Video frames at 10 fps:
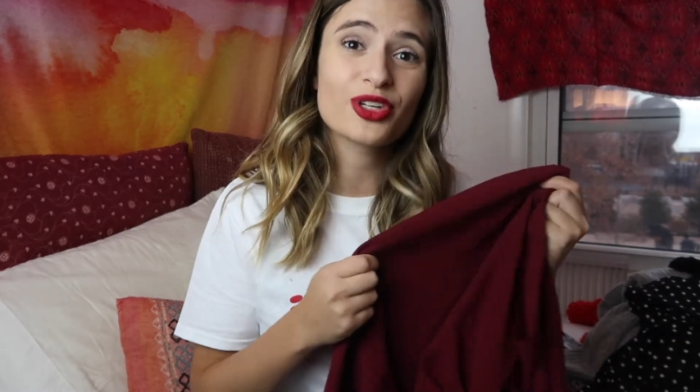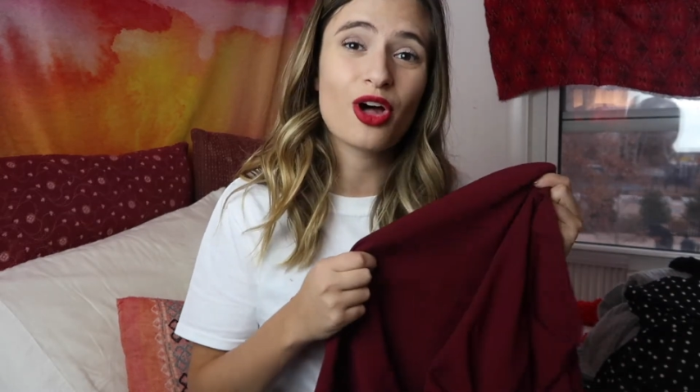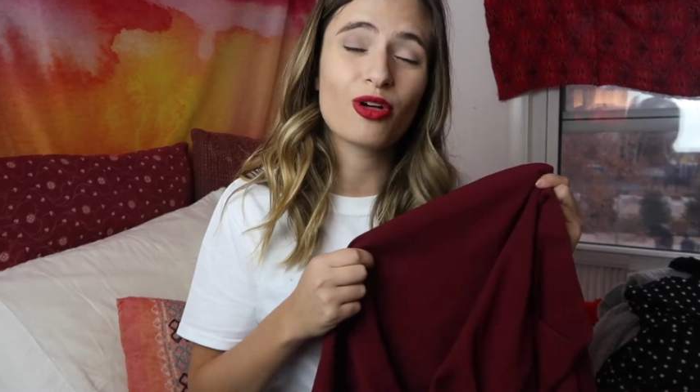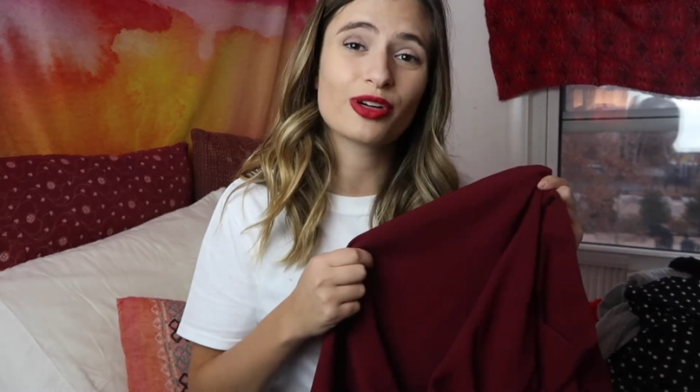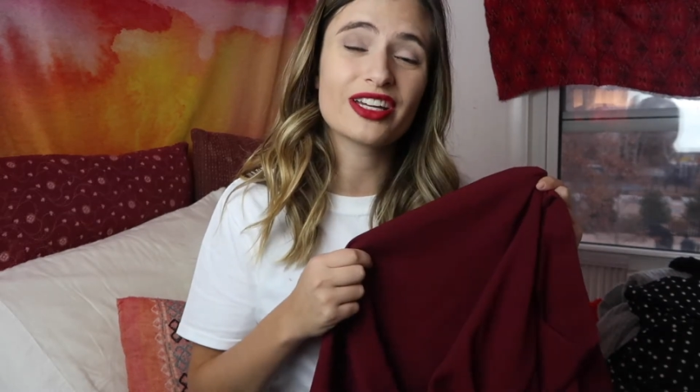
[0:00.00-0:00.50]
the
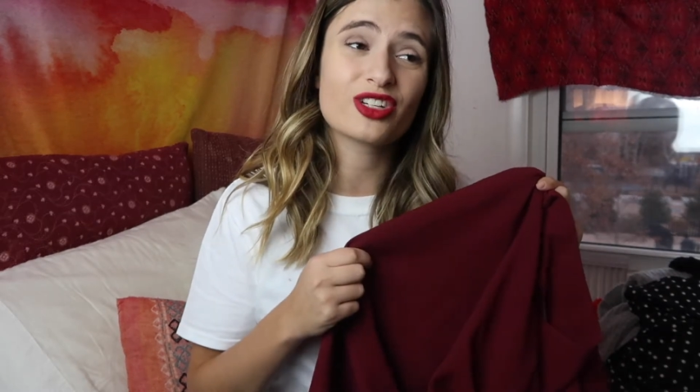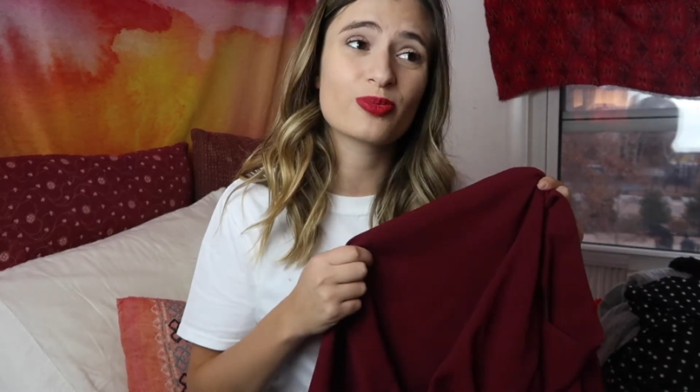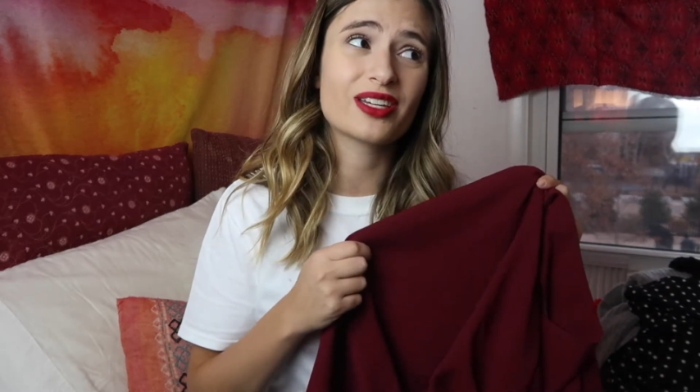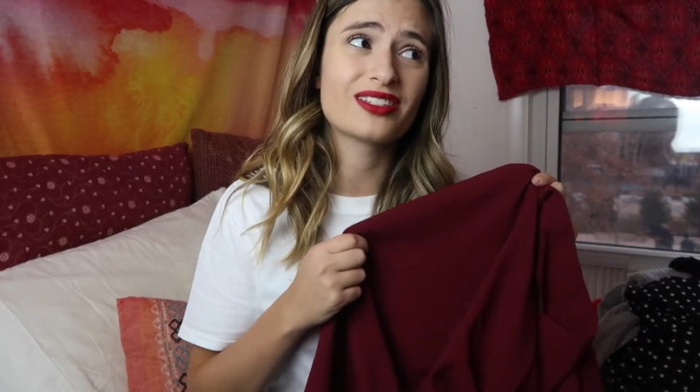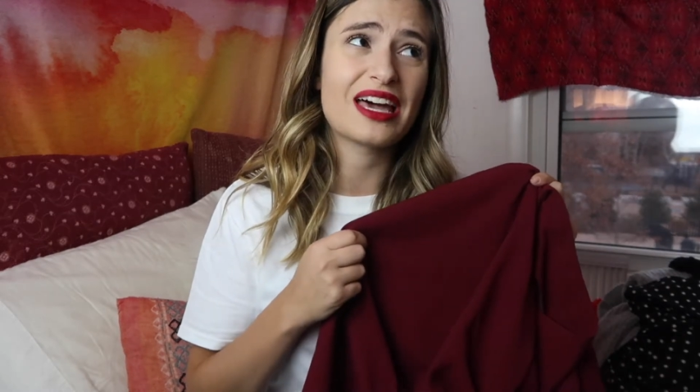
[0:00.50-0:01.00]
tall range
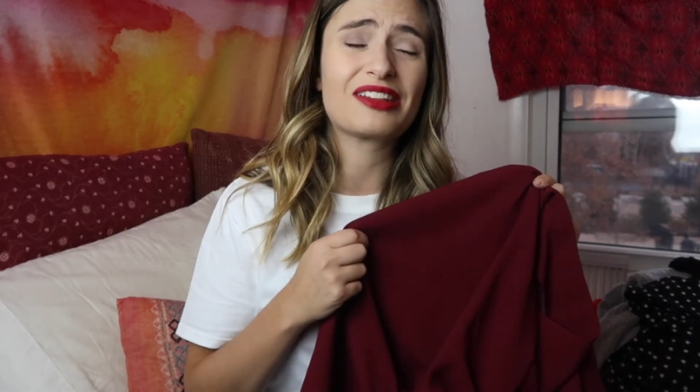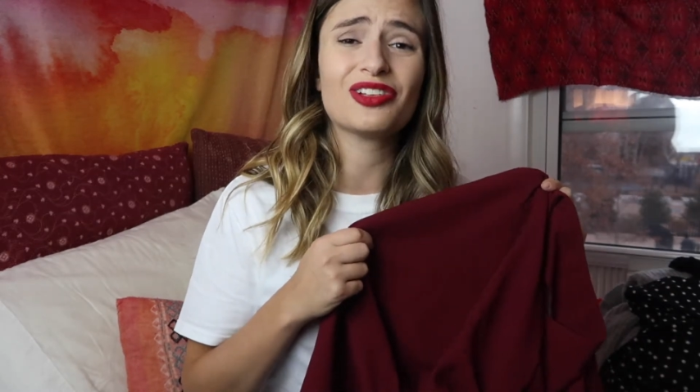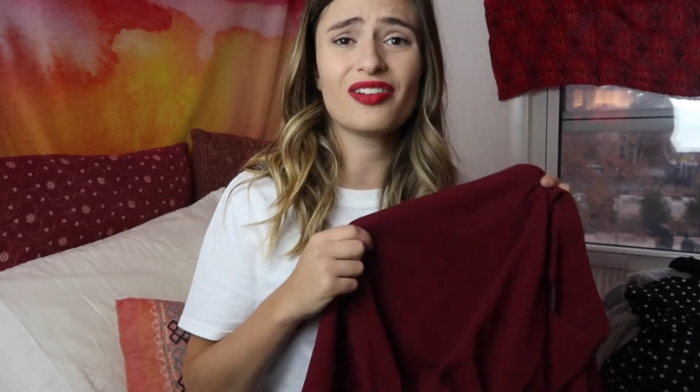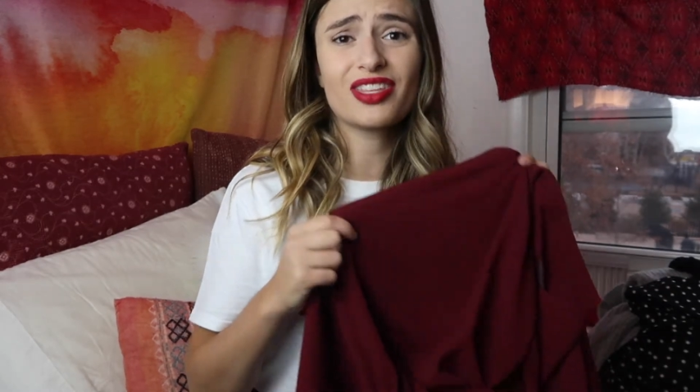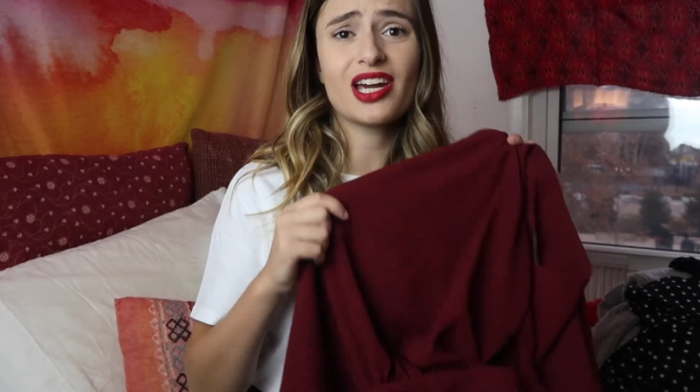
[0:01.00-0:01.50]
because I
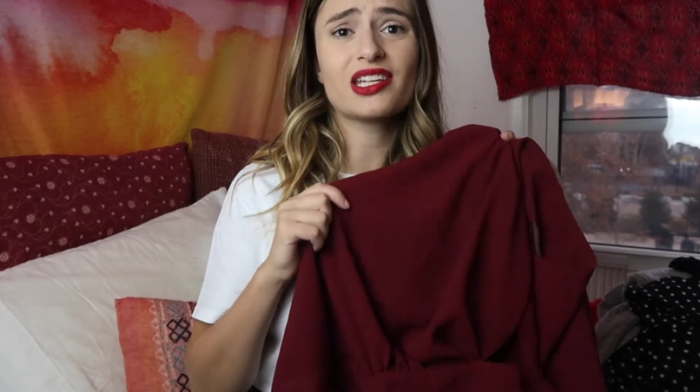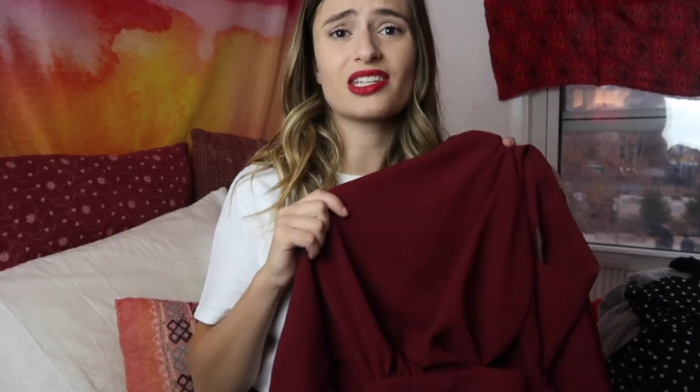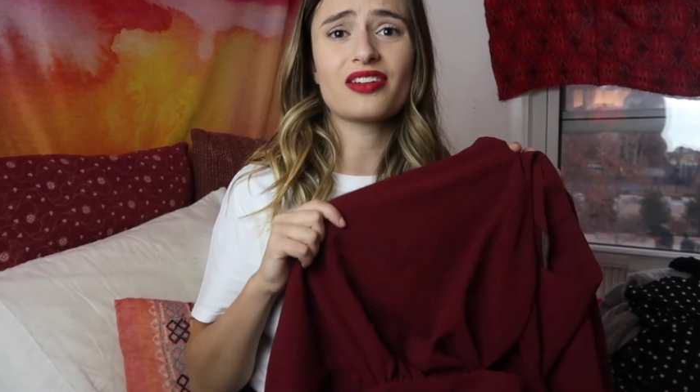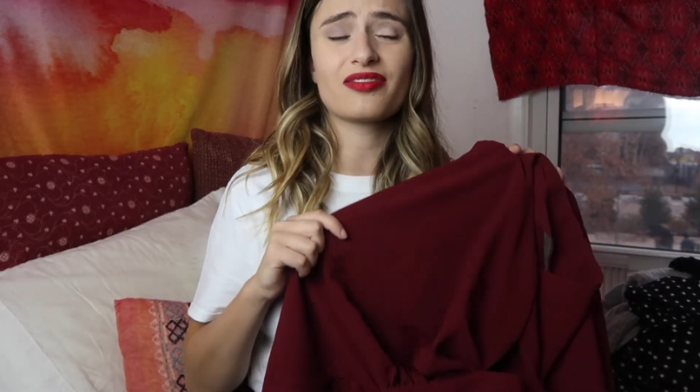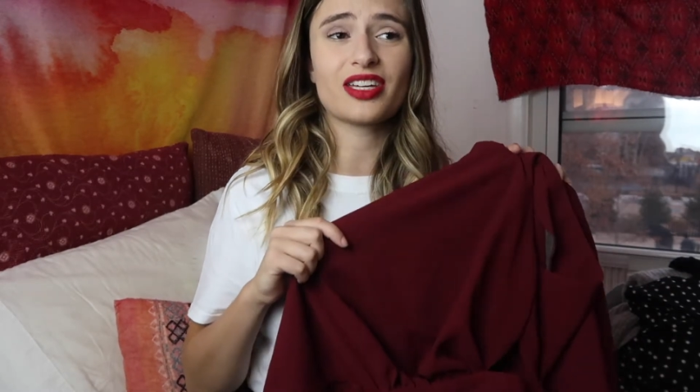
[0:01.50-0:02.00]
love the
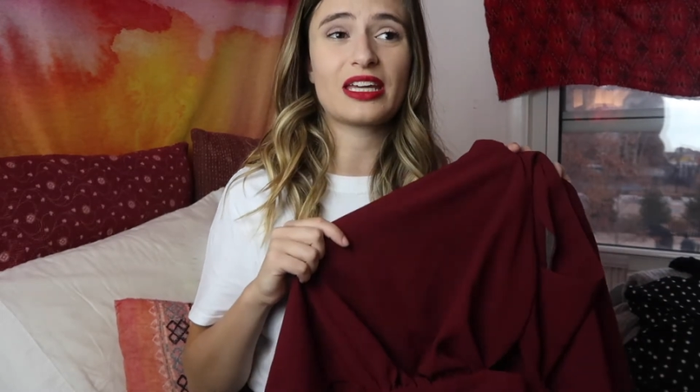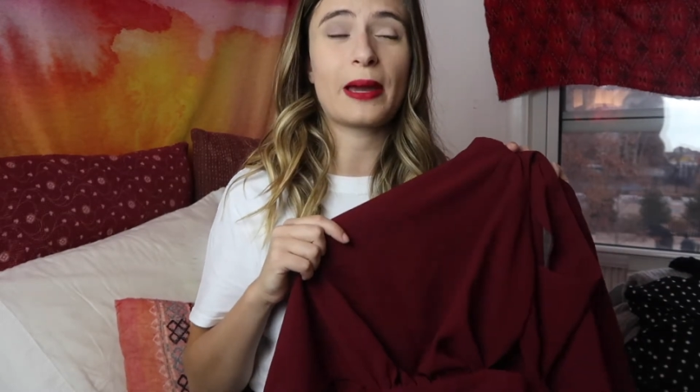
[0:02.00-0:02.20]
idea of it.